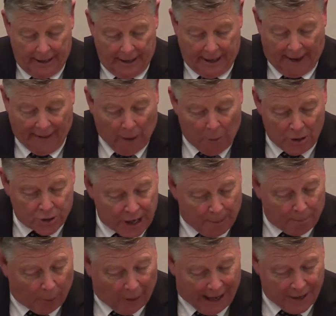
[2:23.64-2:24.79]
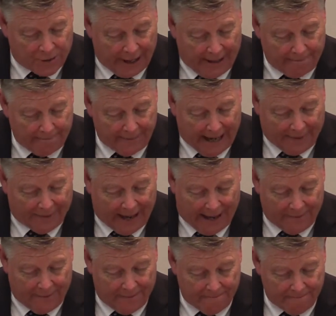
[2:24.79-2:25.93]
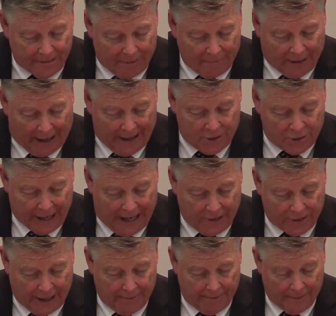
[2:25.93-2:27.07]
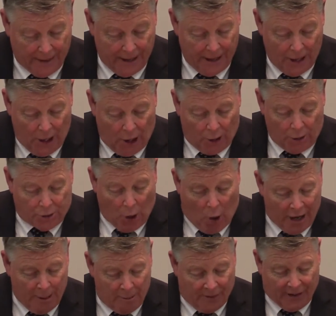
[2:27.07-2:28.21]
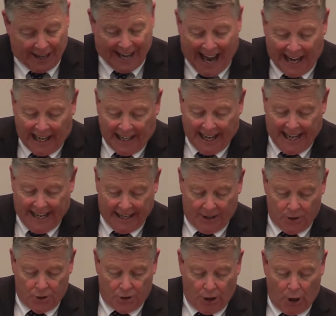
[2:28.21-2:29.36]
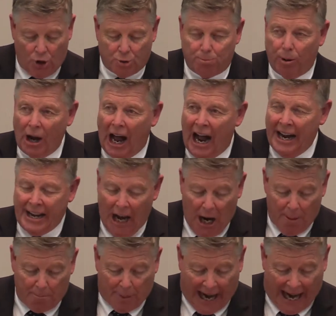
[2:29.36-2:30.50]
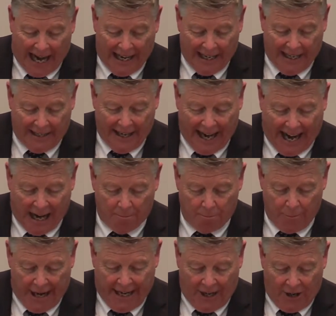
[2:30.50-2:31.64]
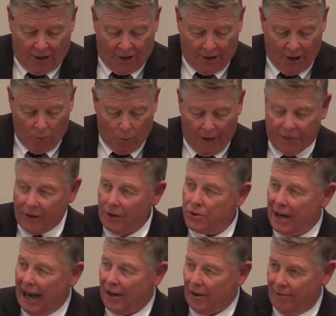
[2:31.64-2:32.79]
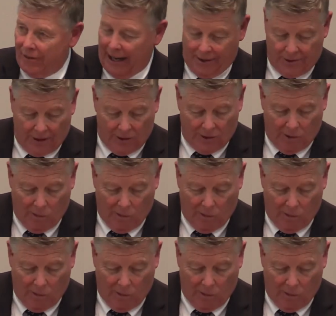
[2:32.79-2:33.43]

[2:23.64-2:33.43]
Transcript: Now, there were some present at that very season who told him of the Galileans whose blood Pilate had mingled with their sacrifices.